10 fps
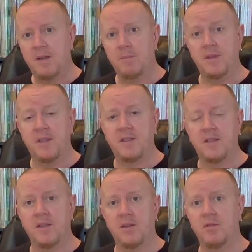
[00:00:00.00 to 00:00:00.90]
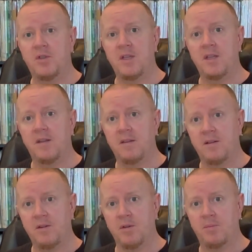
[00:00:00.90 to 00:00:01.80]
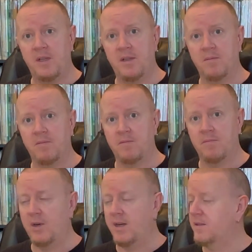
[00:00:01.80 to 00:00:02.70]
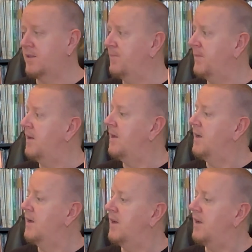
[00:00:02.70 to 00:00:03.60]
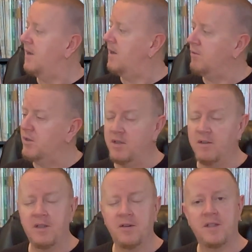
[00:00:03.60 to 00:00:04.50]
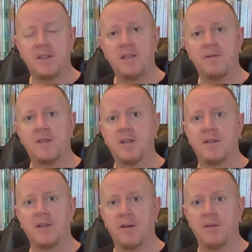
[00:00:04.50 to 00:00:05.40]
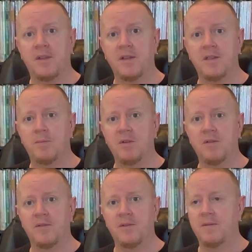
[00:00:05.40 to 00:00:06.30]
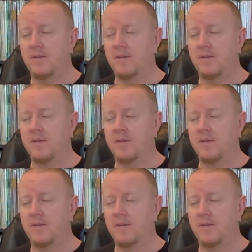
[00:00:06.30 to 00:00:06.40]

But this is an OG European press. Original inner sleeves. Everything is beautiful.